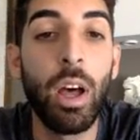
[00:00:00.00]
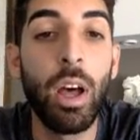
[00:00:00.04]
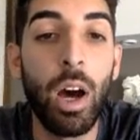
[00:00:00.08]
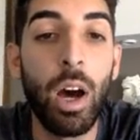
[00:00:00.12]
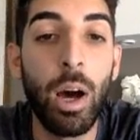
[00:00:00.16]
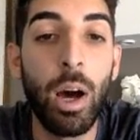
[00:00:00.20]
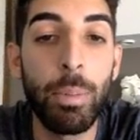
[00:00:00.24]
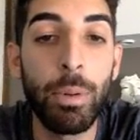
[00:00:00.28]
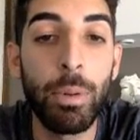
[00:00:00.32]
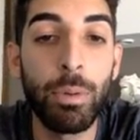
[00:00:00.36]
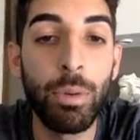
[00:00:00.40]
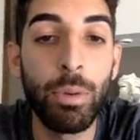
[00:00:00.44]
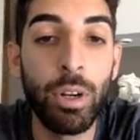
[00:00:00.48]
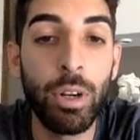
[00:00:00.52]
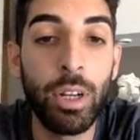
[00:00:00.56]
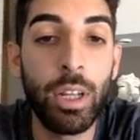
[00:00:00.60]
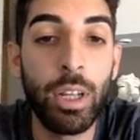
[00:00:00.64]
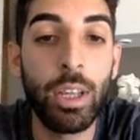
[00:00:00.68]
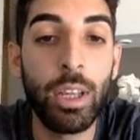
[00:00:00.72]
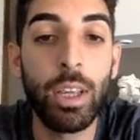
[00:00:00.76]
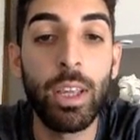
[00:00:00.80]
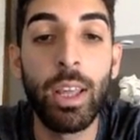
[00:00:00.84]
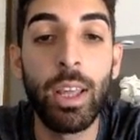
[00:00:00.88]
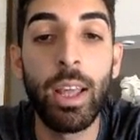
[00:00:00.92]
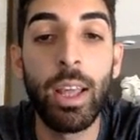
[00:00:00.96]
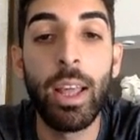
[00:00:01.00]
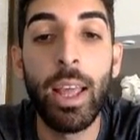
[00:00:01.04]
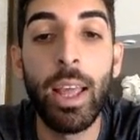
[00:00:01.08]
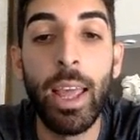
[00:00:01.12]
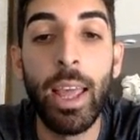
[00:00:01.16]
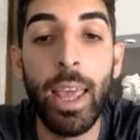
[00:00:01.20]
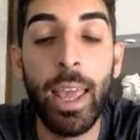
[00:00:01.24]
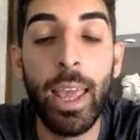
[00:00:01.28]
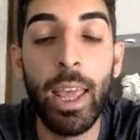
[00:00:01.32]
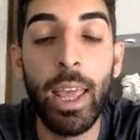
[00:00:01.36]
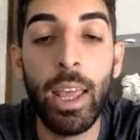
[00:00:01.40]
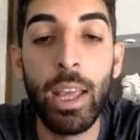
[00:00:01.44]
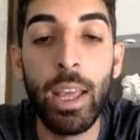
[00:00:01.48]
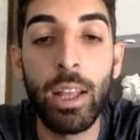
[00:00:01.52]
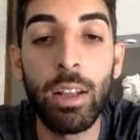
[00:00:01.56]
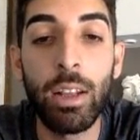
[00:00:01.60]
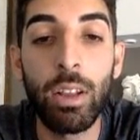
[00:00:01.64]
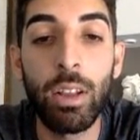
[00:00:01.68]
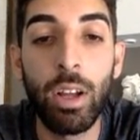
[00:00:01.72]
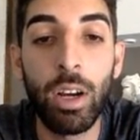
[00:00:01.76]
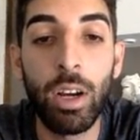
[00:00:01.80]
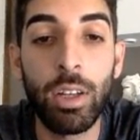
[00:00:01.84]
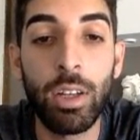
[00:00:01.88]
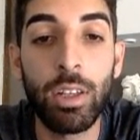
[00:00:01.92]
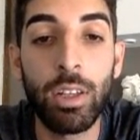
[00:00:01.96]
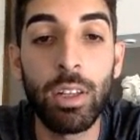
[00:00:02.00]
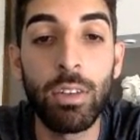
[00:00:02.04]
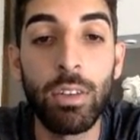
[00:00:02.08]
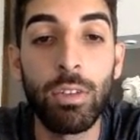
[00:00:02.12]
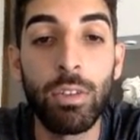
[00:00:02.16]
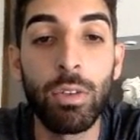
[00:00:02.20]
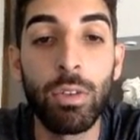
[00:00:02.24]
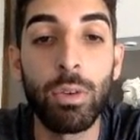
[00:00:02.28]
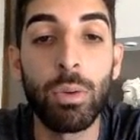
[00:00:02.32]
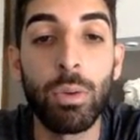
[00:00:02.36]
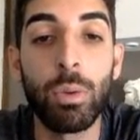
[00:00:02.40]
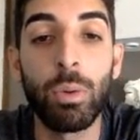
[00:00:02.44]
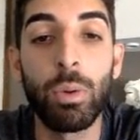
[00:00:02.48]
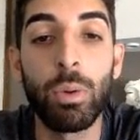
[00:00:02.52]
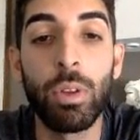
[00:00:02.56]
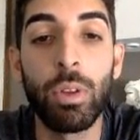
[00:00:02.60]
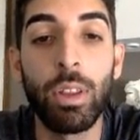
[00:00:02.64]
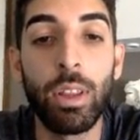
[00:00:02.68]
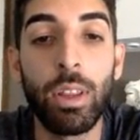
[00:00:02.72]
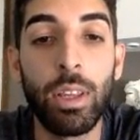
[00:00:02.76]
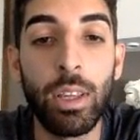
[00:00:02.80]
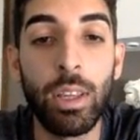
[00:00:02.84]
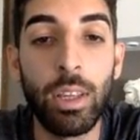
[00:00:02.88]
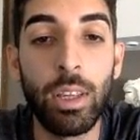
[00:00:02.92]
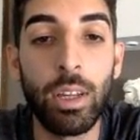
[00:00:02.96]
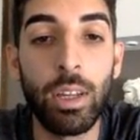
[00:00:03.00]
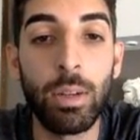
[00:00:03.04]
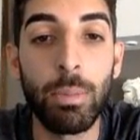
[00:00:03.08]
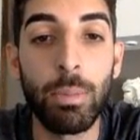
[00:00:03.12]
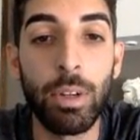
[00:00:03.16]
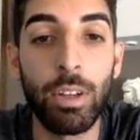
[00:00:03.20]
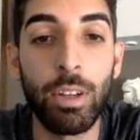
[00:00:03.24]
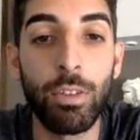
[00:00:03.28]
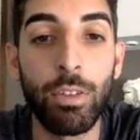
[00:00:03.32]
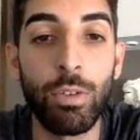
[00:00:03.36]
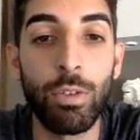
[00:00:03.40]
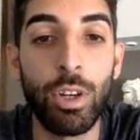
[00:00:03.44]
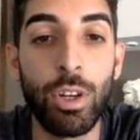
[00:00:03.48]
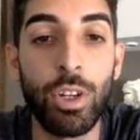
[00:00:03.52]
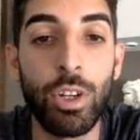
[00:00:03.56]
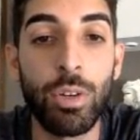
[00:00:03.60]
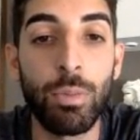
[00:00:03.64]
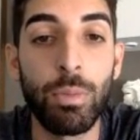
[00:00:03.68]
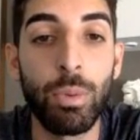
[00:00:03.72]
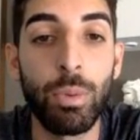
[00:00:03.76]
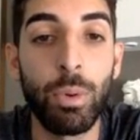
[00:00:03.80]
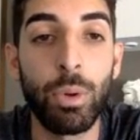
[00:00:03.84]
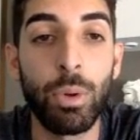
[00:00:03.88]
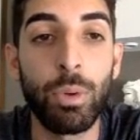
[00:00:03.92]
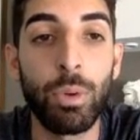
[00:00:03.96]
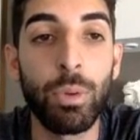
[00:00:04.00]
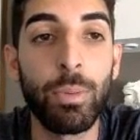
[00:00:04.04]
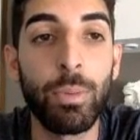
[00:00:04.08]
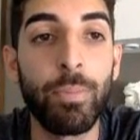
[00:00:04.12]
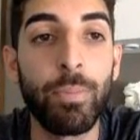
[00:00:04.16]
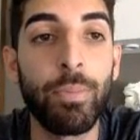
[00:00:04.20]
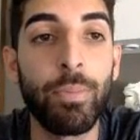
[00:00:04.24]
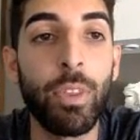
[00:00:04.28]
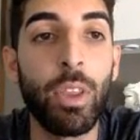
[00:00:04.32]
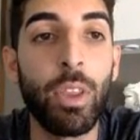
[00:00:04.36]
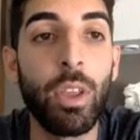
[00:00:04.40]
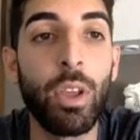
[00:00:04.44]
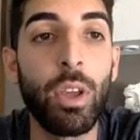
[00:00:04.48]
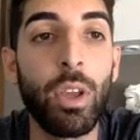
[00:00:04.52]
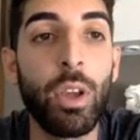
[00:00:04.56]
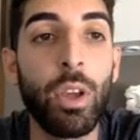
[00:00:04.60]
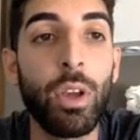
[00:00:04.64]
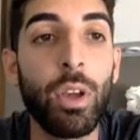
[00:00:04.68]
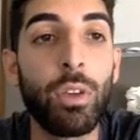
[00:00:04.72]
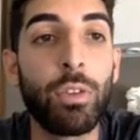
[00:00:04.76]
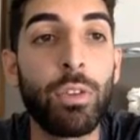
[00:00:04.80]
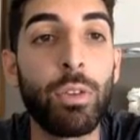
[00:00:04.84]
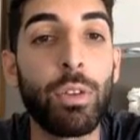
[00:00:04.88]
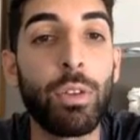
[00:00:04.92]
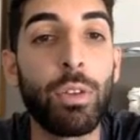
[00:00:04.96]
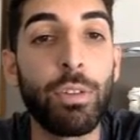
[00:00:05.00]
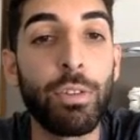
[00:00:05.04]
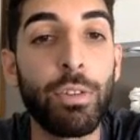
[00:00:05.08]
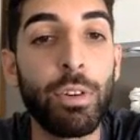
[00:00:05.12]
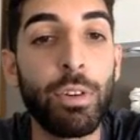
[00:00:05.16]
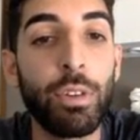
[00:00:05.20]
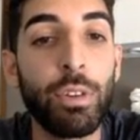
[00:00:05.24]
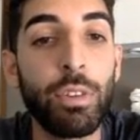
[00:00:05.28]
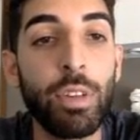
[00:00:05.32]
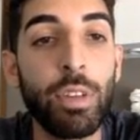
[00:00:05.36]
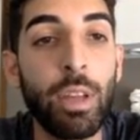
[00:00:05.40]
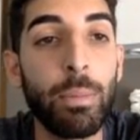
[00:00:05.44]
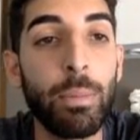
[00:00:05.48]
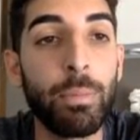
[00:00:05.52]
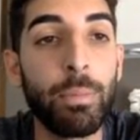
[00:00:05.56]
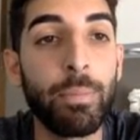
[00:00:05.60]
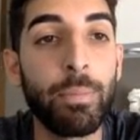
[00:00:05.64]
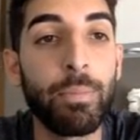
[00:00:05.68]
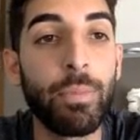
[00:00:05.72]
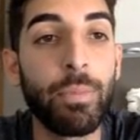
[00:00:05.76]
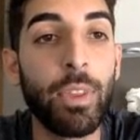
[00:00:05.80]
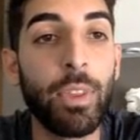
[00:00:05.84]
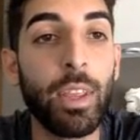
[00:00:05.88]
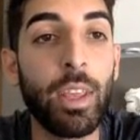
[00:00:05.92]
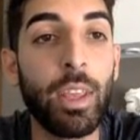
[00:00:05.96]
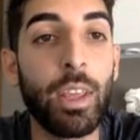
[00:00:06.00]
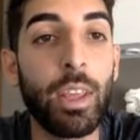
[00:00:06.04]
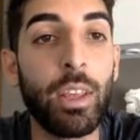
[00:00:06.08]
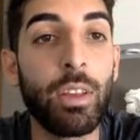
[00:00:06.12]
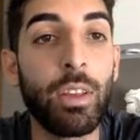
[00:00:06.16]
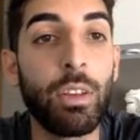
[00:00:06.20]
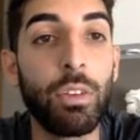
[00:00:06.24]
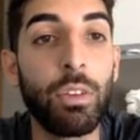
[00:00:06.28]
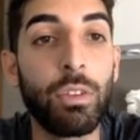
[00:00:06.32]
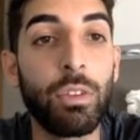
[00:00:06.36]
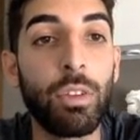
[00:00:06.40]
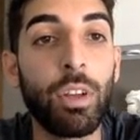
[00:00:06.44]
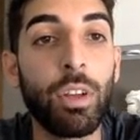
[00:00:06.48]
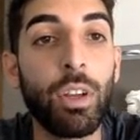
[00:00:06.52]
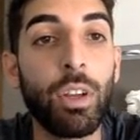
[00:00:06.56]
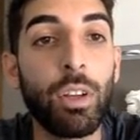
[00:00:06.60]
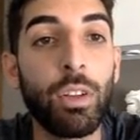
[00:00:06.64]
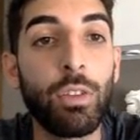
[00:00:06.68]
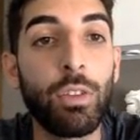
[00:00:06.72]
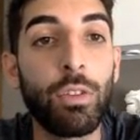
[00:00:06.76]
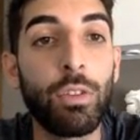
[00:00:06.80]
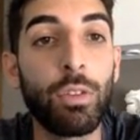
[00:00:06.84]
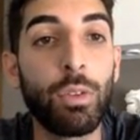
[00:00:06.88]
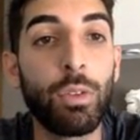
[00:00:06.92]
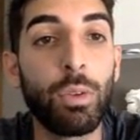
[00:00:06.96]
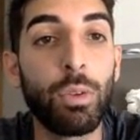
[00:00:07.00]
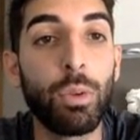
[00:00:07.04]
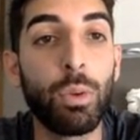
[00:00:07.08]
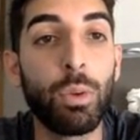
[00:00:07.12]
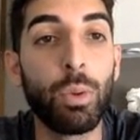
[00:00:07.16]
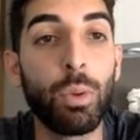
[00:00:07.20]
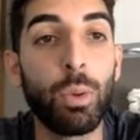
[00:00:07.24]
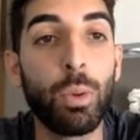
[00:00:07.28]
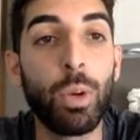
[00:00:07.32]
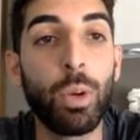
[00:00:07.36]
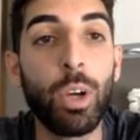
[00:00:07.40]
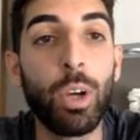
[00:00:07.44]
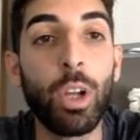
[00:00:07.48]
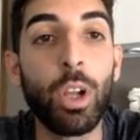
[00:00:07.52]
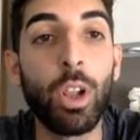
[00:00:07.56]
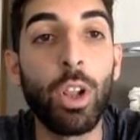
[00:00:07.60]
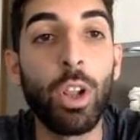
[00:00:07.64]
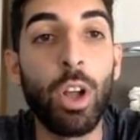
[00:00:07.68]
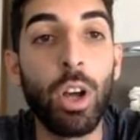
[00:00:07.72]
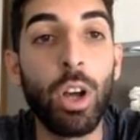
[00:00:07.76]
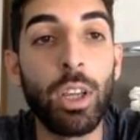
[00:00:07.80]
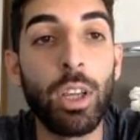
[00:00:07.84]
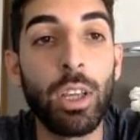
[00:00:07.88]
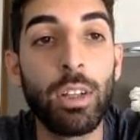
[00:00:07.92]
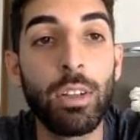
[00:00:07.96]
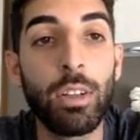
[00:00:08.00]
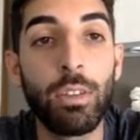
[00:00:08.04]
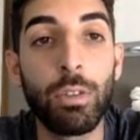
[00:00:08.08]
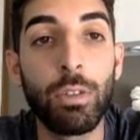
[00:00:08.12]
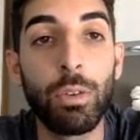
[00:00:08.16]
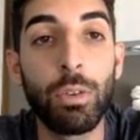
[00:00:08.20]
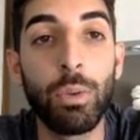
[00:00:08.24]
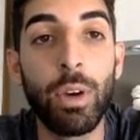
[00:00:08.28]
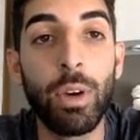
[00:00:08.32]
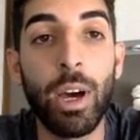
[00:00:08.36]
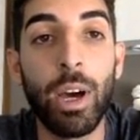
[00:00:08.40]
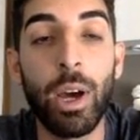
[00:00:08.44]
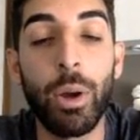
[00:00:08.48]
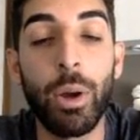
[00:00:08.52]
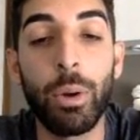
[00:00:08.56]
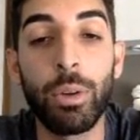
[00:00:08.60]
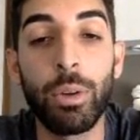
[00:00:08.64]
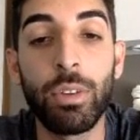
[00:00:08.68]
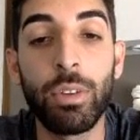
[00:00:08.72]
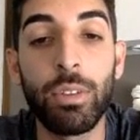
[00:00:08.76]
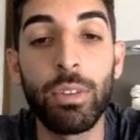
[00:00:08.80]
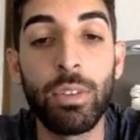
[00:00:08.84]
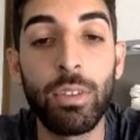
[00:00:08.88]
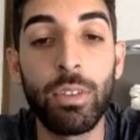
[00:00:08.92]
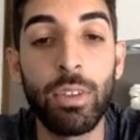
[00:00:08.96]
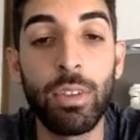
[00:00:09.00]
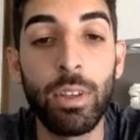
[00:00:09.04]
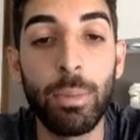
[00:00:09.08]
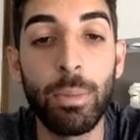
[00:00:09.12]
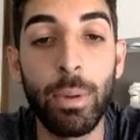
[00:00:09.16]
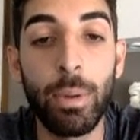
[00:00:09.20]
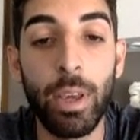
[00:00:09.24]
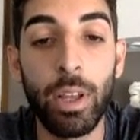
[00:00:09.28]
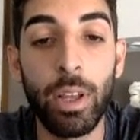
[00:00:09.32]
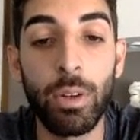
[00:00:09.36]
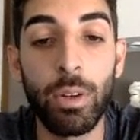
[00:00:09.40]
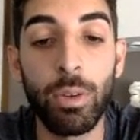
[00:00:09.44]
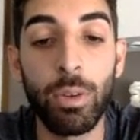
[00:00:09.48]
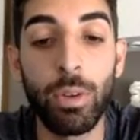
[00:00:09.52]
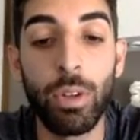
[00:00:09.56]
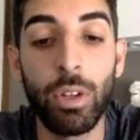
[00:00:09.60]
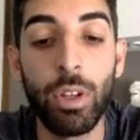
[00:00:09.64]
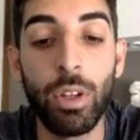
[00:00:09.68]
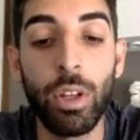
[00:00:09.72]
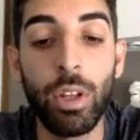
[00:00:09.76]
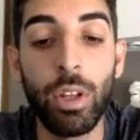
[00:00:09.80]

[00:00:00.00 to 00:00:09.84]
up and running and logged into the administration portal. So the first step is to log into our cPanel.